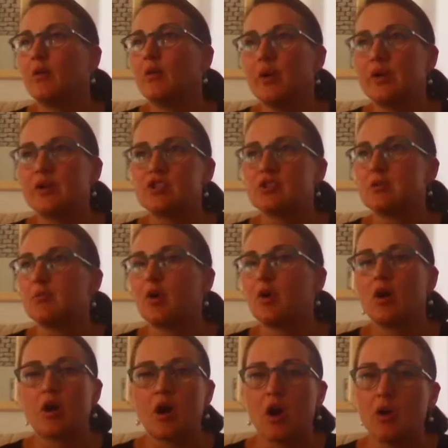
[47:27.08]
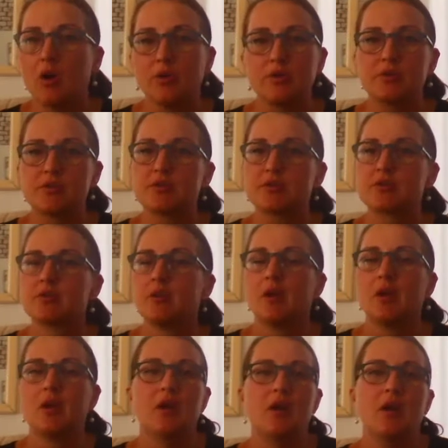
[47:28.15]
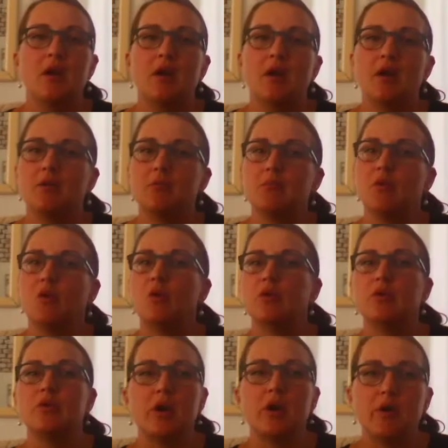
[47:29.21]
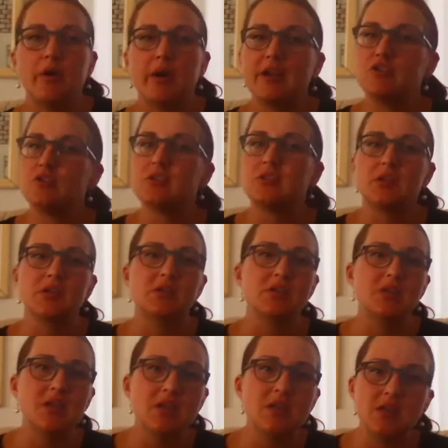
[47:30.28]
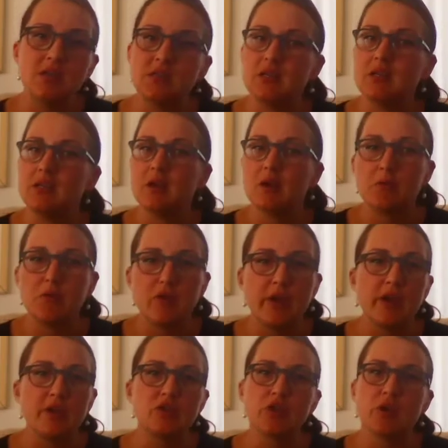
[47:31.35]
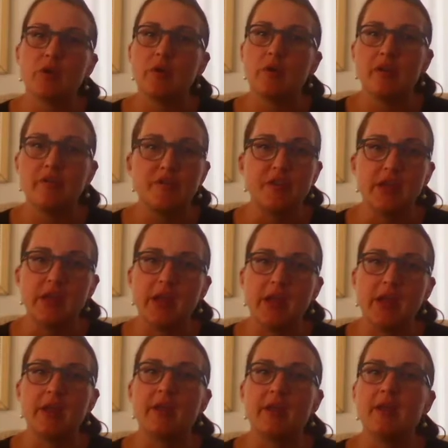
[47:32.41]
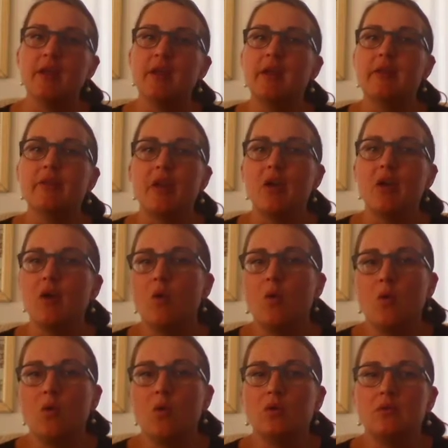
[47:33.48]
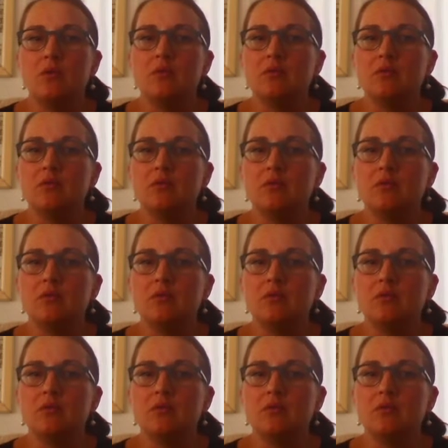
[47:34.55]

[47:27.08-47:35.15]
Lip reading: $hoax, or you go, as you said, CDC, WHO, FDA, they are all